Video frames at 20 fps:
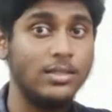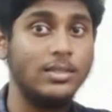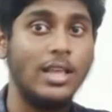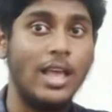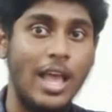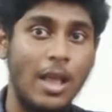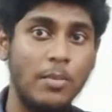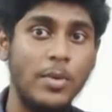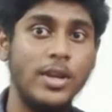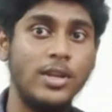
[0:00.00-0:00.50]
the
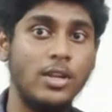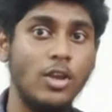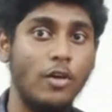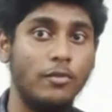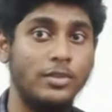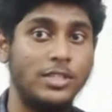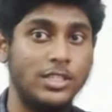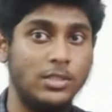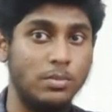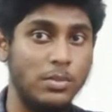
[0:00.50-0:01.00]
ability
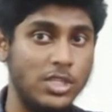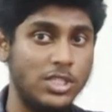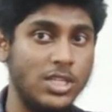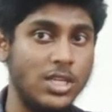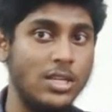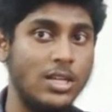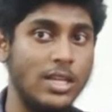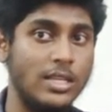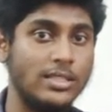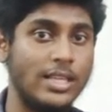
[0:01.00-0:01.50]
of this
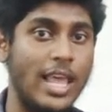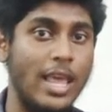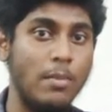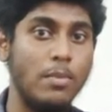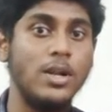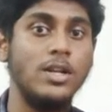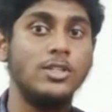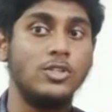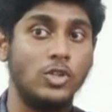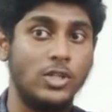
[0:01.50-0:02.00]
machine is
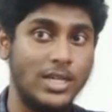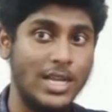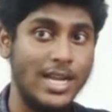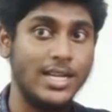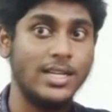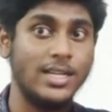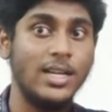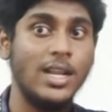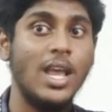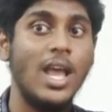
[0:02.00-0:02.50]
able to
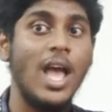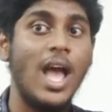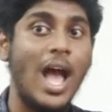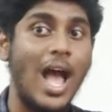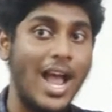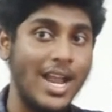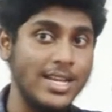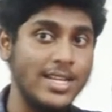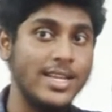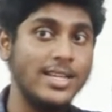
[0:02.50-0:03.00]
cut
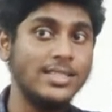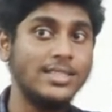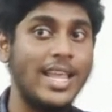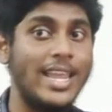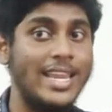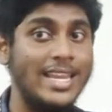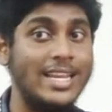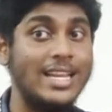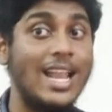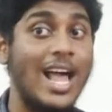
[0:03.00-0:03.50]
onions
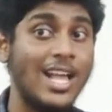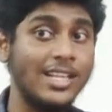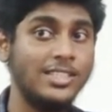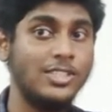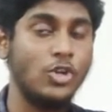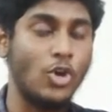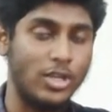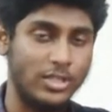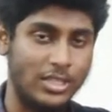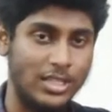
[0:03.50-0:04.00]
in
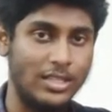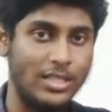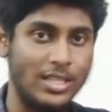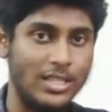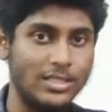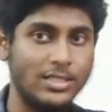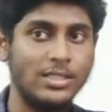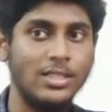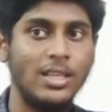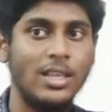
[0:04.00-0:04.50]
large
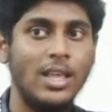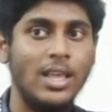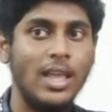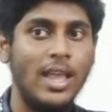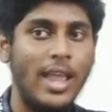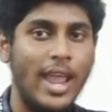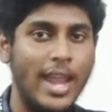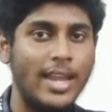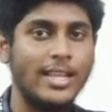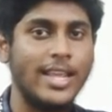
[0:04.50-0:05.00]
quantities
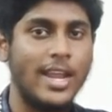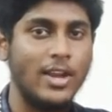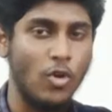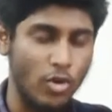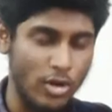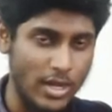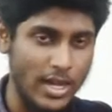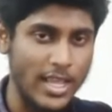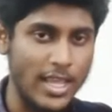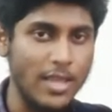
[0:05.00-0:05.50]
and can
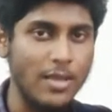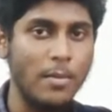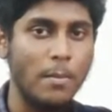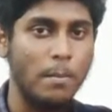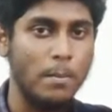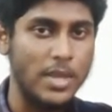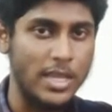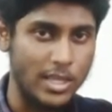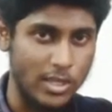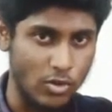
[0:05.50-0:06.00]
only
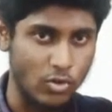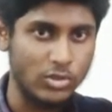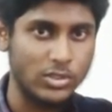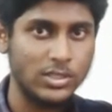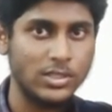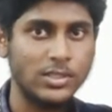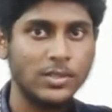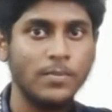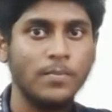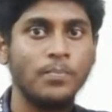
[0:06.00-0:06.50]
be
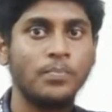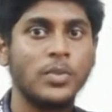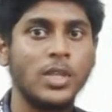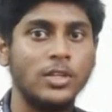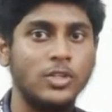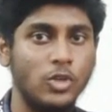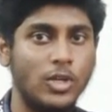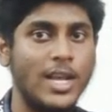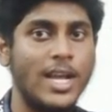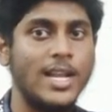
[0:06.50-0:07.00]
used
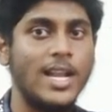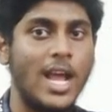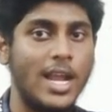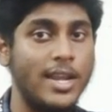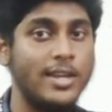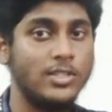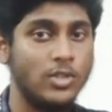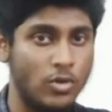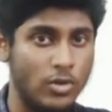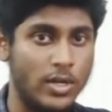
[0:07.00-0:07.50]
to cut
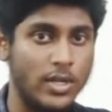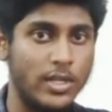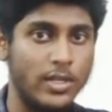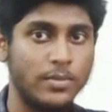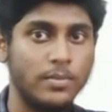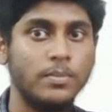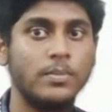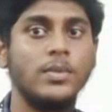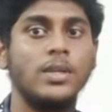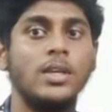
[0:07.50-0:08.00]
onions only.
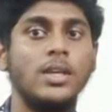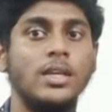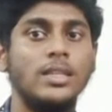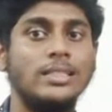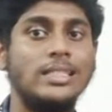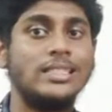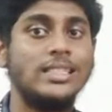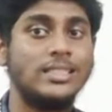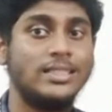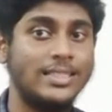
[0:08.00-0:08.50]

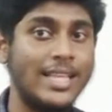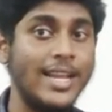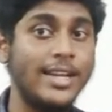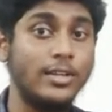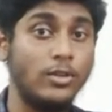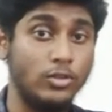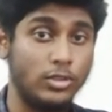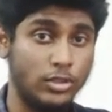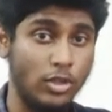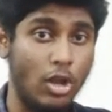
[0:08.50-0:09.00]
This is
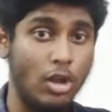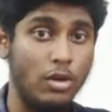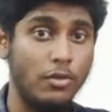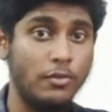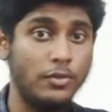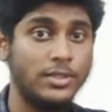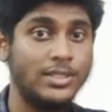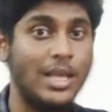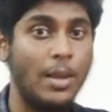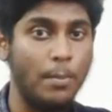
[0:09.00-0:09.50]
said to
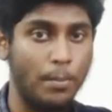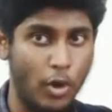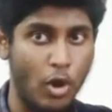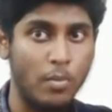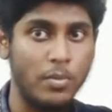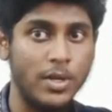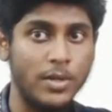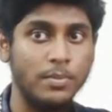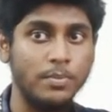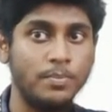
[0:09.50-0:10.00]
solve some
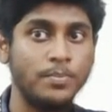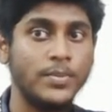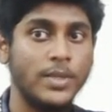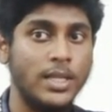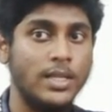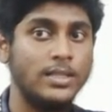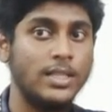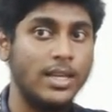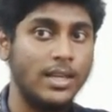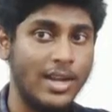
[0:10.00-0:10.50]
problem
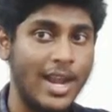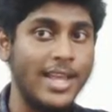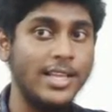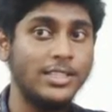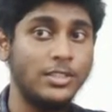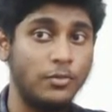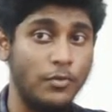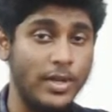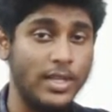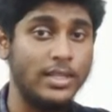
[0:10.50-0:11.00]
that
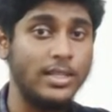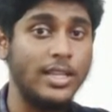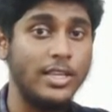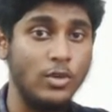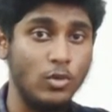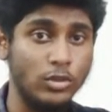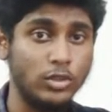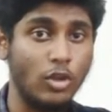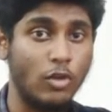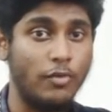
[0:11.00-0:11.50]
arise with the
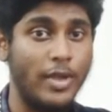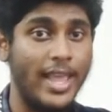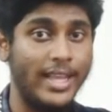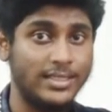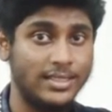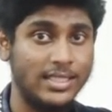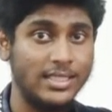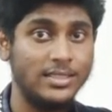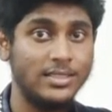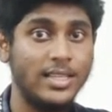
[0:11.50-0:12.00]
use of
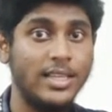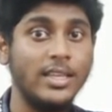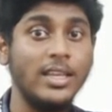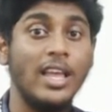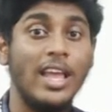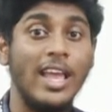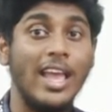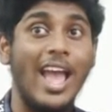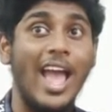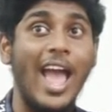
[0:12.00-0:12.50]

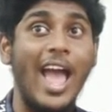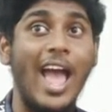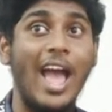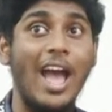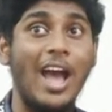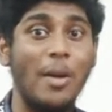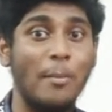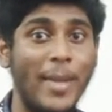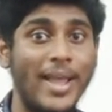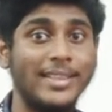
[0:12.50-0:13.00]
existing
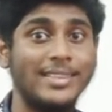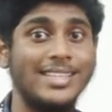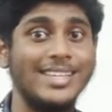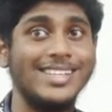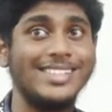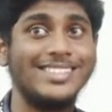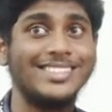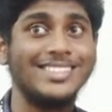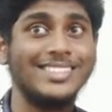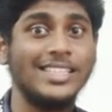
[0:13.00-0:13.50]

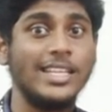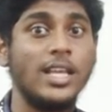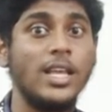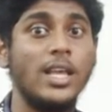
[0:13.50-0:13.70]
methods.